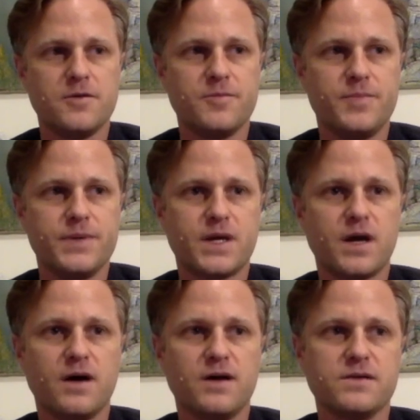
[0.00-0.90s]

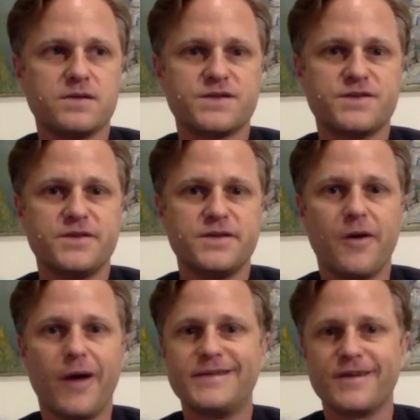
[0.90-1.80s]
Because,
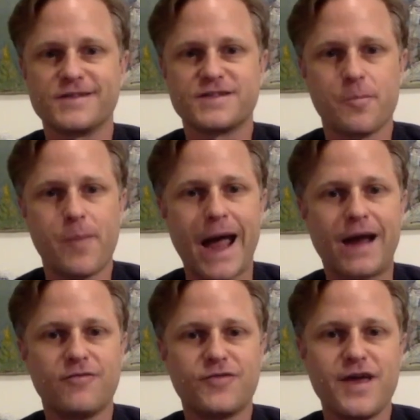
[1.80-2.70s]
I'd done some back
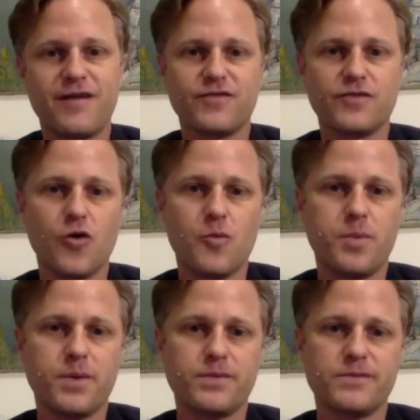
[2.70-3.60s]
of the envelope
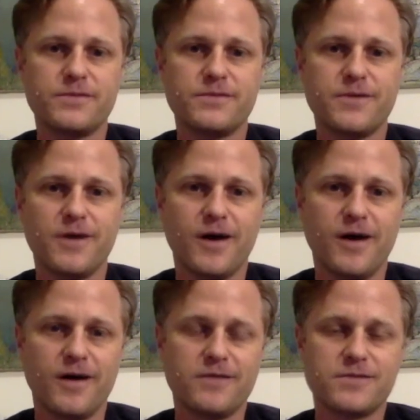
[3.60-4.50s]

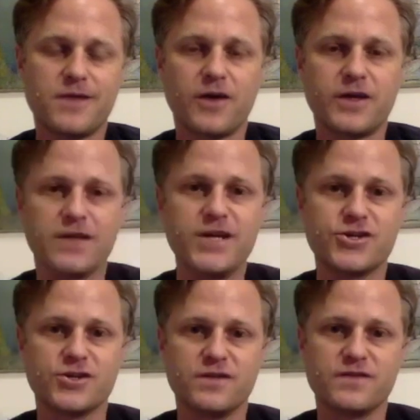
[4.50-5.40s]

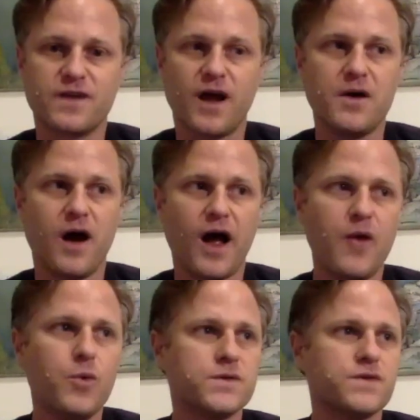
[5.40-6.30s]
calculations, and I
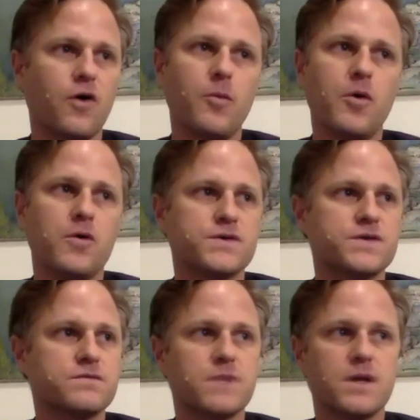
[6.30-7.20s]
was almost
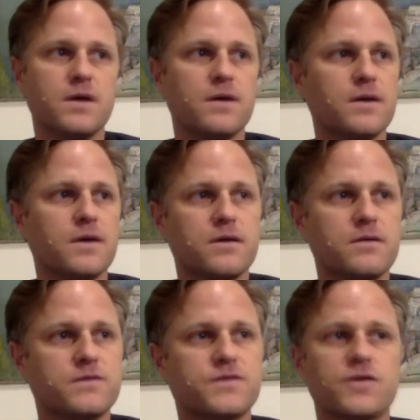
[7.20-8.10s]

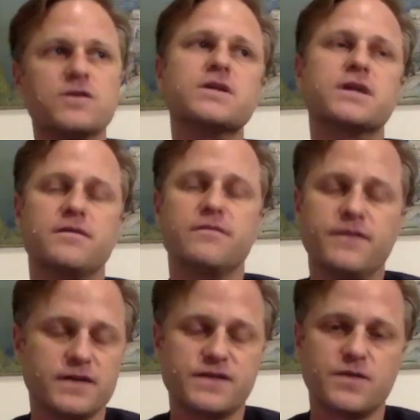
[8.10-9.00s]
certainly
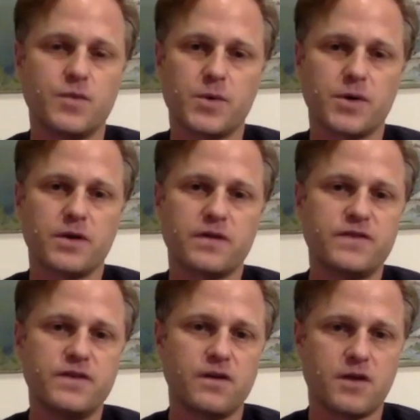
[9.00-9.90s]
convinced that we were going to
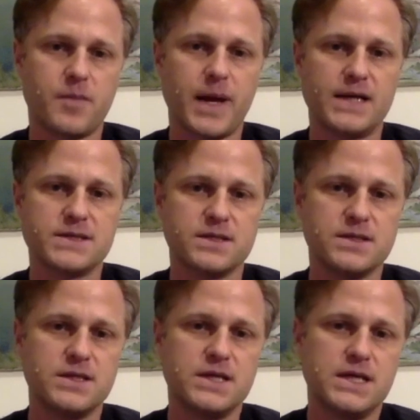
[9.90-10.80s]
exceed our capacity.